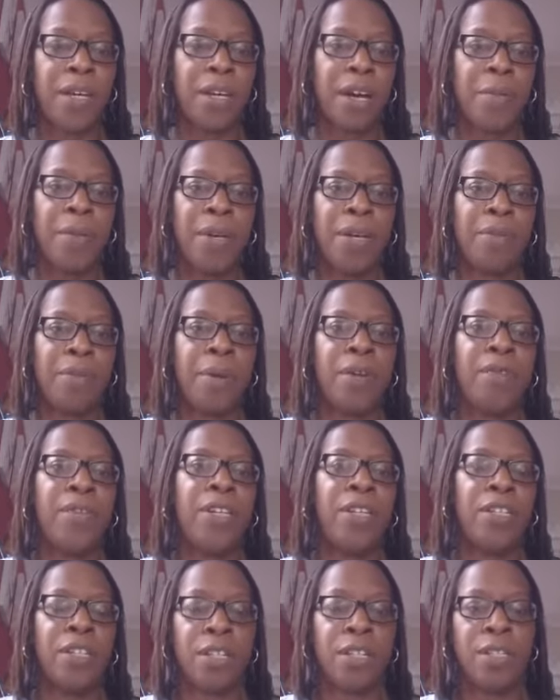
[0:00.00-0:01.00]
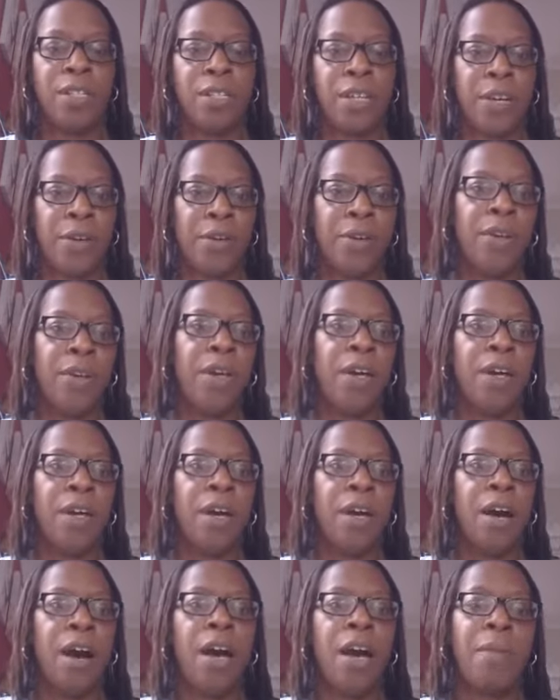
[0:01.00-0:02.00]
I pick my region. So
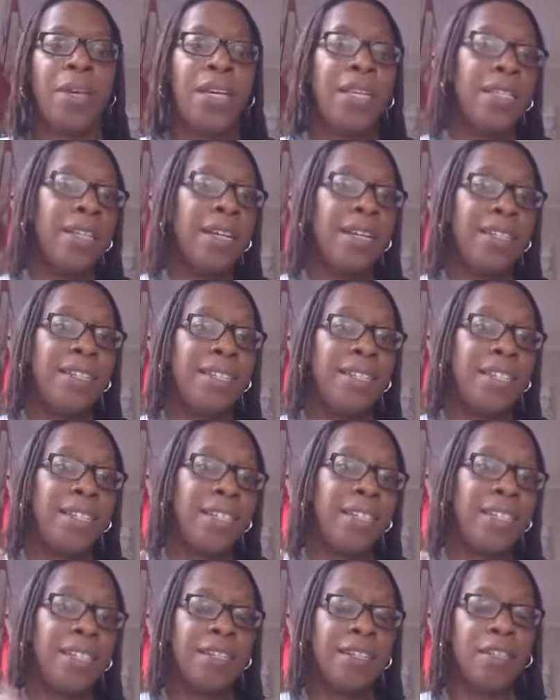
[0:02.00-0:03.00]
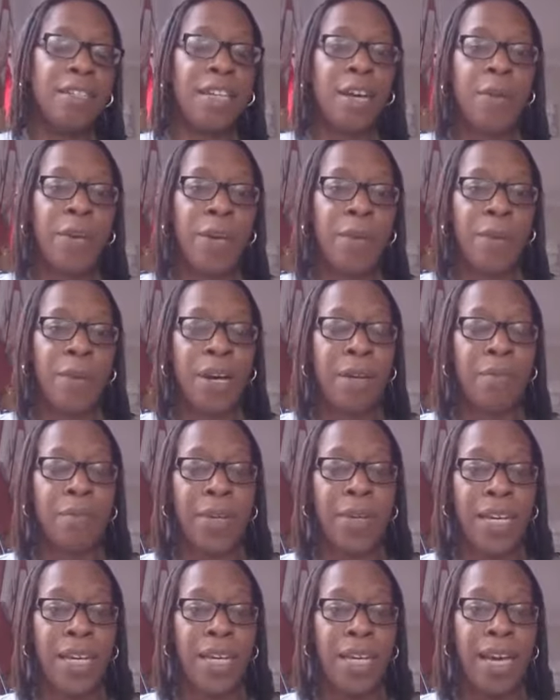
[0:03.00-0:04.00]
I'm East London, so it might
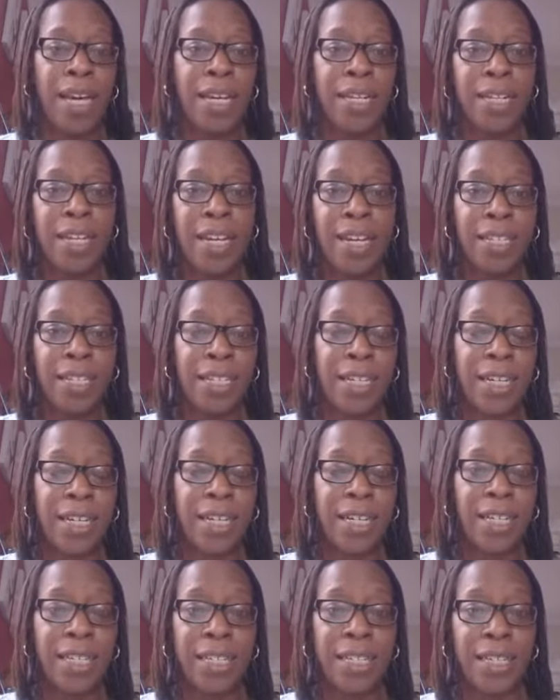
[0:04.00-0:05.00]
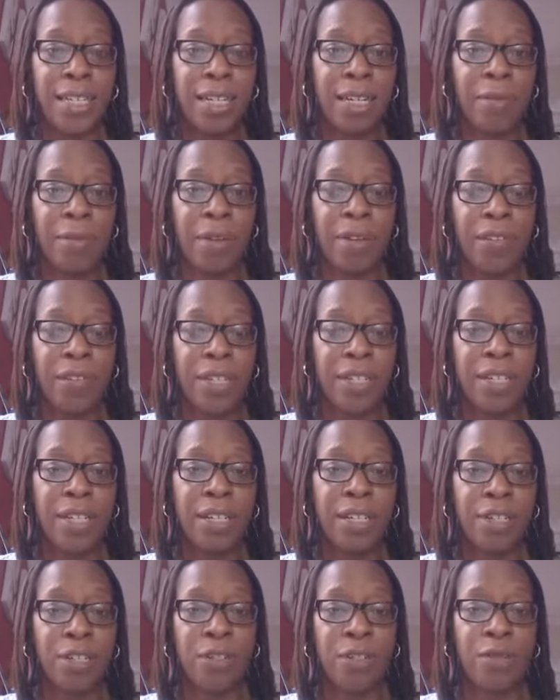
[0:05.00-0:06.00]
be Kent and Essex and a bit of East
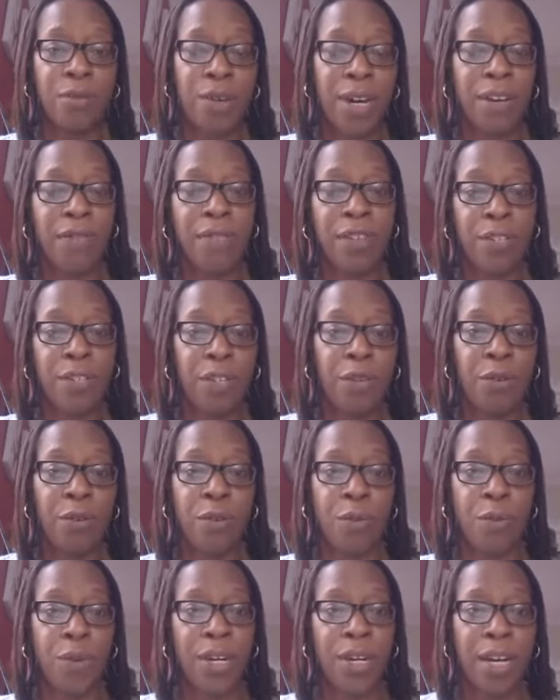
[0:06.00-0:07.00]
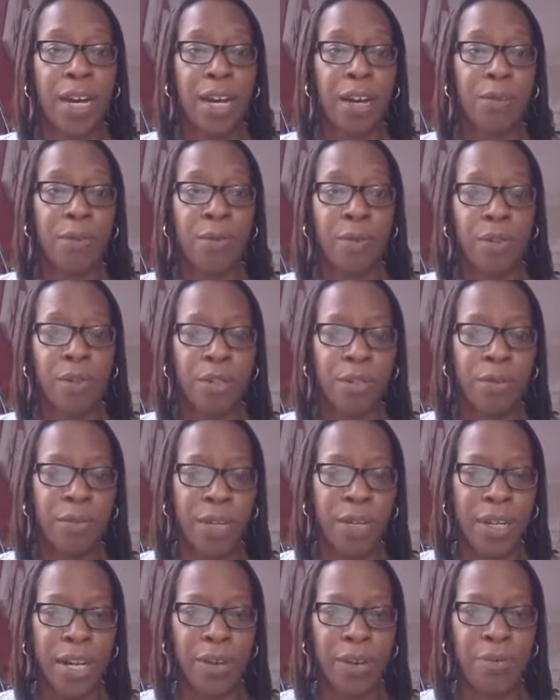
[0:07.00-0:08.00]
London or what have you. So you work out what you
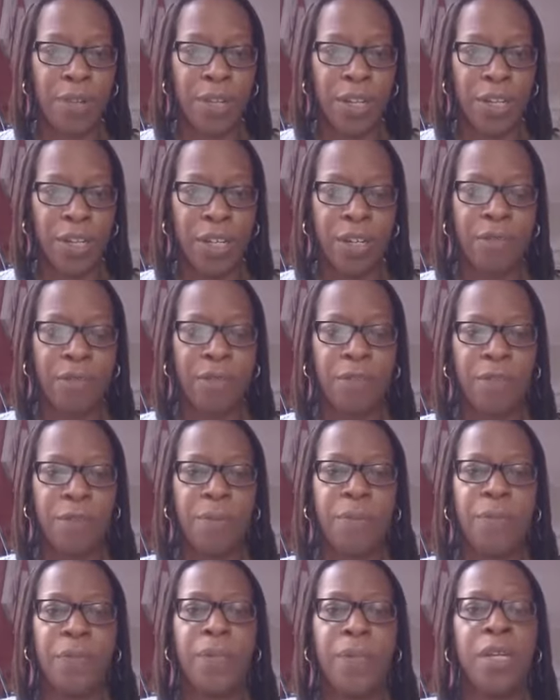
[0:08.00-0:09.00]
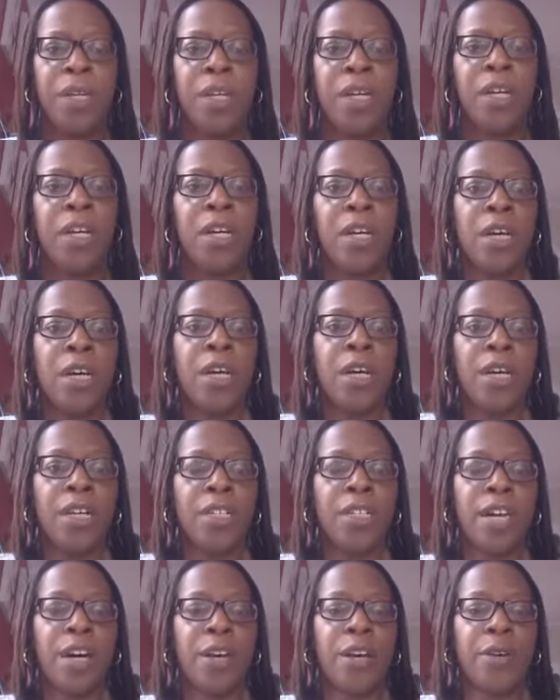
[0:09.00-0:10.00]
work out what you're looking for.
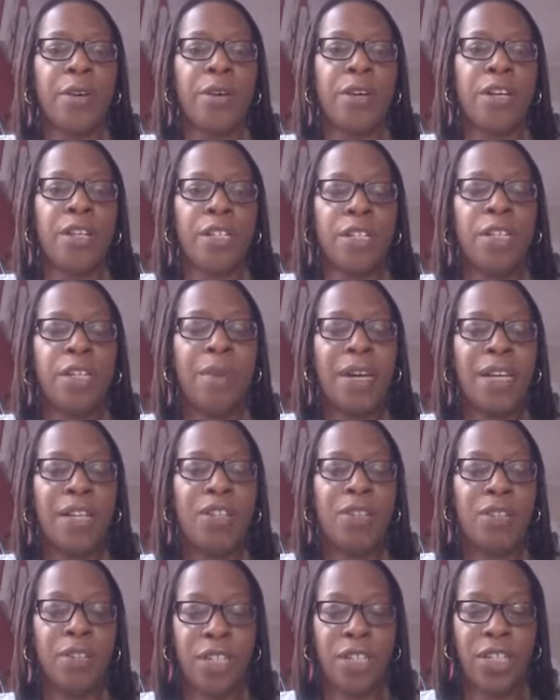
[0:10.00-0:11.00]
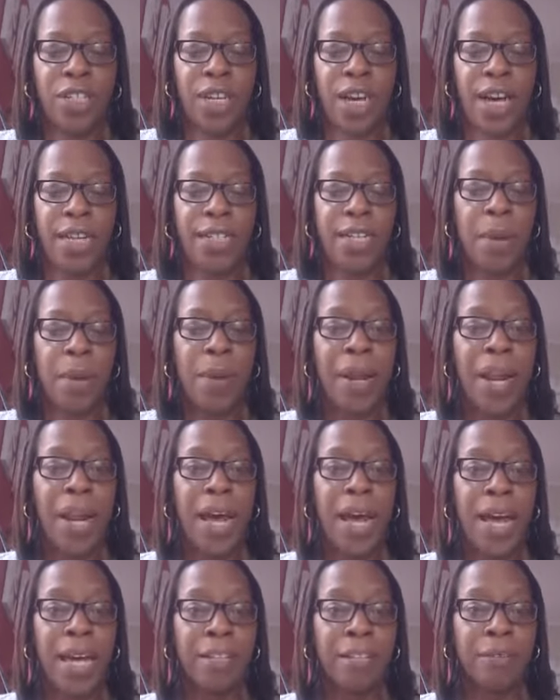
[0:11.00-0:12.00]
So she made sure that she had her
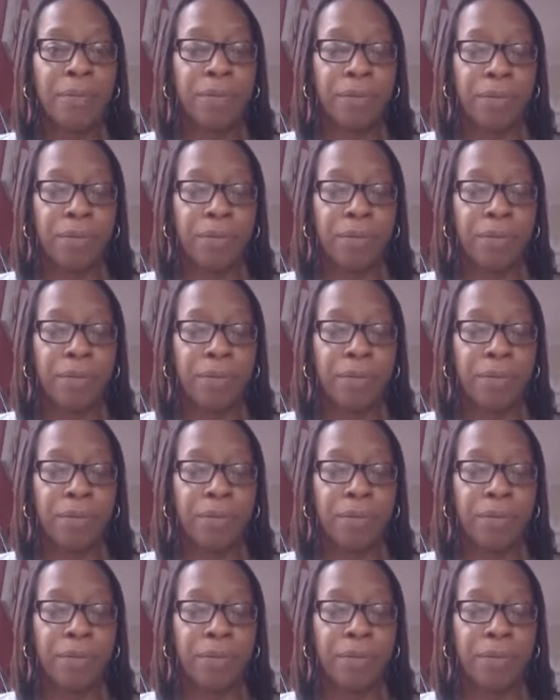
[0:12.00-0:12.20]
plan,